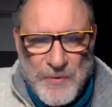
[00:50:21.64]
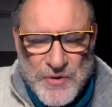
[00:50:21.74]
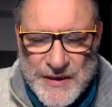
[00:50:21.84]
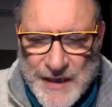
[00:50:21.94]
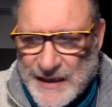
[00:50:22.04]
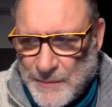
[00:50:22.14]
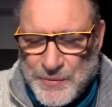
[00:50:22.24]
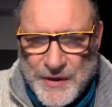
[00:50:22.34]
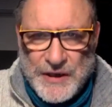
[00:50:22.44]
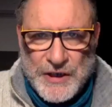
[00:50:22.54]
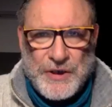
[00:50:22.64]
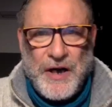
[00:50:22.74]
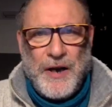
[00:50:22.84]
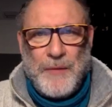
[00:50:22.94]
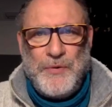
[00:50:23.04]
mutants like the British
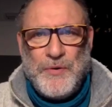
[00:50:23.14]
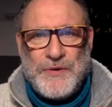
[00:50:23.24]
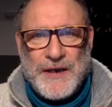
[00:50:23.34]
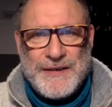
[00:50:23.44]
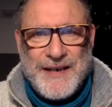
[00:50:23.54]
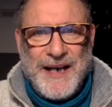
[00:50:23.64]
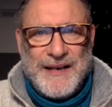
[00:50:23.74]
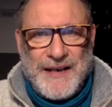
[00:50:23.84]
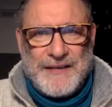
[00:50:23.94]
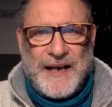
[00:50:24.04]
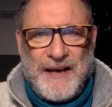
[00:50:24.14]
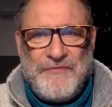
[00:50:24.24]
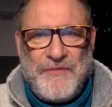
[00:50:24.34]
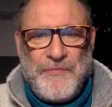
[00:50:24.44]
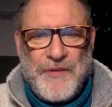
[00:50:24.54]
mutants, that have